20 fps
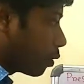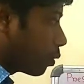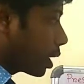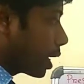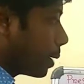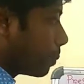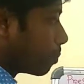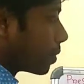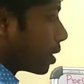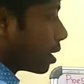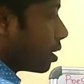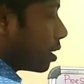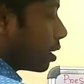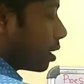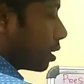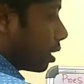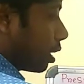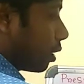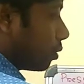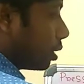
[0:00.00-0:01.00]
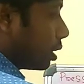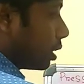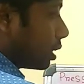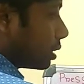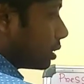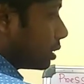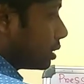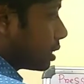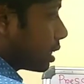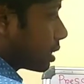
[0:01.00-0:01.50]
Okay, now
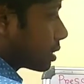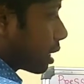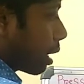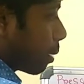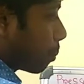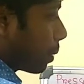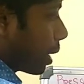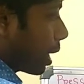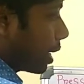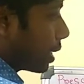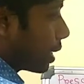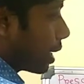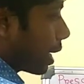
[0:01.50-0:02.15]
this is a supply